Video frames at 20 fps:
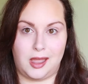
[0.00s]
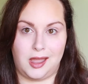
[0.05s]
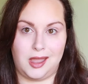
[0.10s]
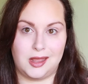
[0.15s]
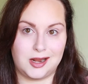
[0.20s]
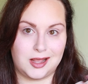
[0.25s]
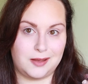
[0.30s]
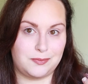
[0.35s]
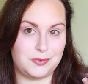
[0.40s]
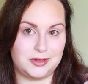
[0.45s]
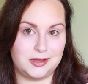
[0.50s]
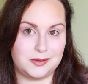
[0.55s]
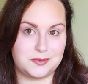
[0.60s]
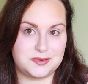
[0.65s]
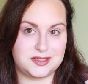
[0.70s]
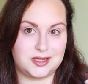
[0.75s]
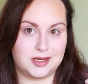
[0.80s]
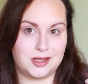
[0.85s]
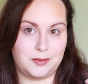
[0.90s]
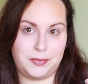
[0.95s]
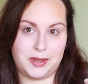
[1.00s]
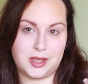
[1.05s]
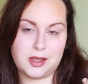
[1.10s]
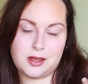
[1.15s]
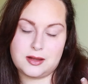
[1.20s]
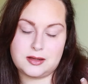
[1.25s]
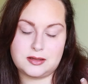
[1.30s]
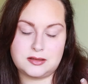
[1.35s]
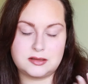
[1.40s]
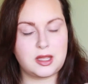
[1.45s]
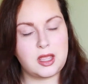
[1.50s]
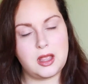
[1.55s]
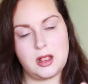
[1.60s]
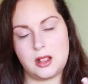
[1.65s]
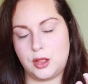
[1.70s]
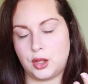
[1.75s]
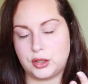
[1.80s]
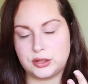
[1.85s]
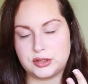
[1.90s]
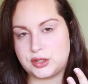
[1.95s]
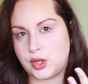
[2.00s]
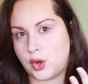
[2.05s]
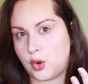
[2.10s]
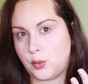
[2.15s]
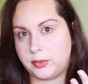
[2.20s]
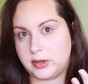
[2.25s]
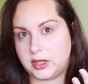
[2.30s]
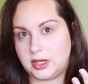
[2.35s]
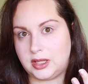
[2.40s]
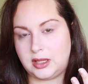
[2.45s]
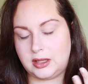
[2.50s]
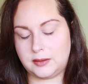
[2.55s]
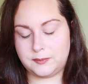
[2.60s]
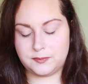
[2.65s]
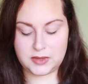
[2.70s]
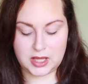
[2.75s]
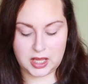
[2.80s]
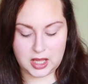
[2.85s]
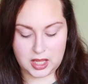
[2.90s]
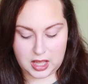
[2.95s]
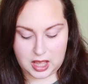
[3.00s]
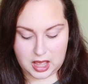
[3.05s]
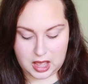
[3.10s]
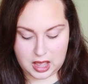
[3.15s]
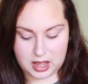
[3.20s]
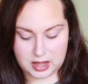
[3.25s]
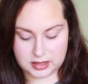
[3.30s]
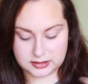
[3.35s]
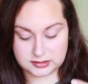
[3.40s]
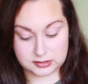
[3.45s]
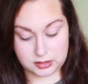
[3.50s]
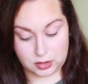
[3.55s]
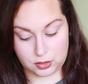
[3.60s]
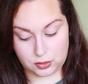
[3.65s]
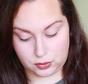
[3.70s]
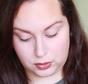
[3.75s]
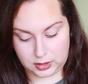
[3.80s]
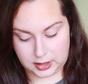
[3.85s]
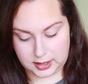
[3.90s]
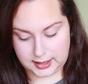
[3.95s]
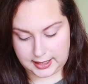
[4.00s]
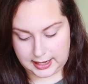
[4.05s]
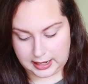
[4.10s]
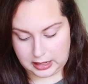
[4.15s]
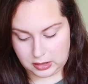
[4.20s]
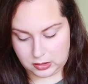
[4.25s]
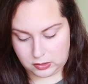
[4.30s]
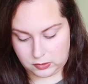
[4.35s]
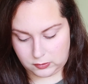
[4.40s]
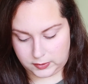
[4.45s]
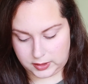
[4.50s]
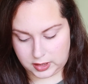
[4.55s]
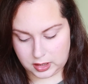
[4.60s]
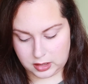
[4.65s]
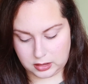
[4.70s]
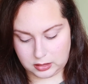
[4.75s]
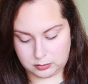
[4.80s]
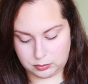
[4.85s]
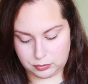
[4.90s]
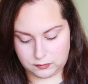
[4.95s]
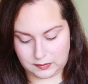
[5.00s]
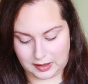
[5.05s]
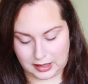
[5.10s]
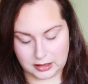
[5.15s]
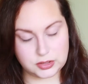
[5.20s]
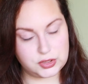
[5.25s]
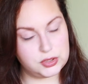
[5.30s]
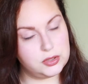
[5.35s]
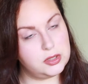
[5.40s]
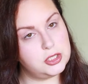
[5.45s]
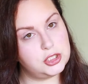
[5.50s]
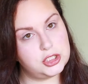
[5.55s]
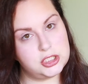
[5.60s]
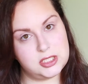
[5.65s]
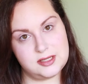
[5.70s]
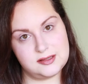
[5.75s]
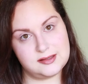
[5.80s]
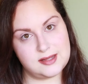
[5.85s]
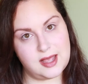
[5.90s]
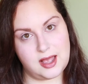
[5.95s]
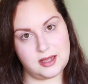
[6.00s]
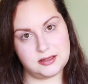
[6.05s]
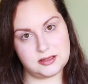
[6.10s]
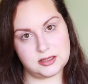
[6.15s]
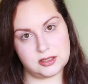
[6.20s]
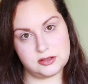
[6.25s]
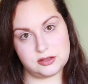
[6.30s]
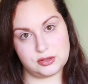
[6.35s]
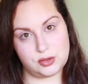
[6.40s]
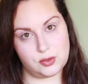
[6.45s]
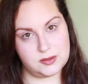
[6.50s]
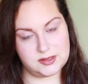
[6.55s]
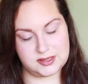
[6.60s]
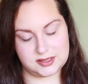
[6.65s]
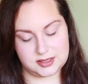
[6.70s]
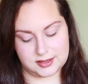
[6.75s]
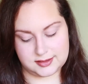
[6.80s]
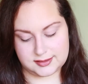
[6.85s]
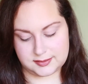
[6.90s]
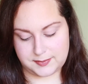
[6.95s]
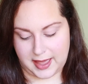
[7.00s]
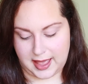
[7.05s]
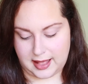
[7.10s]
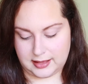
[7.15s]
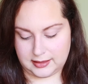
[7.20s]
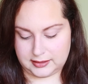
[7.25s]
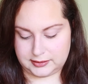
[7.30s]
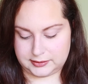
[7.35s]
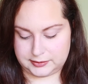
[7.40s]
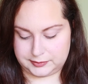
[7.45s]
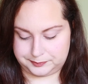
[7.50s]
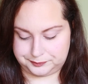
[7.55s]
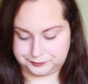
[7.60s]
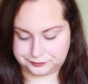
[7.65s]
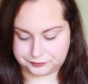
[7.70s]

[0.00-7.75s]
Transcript: And I kept the lipstick because it looks so pretty. So now we are going to move on to the She's Got Solstice palette.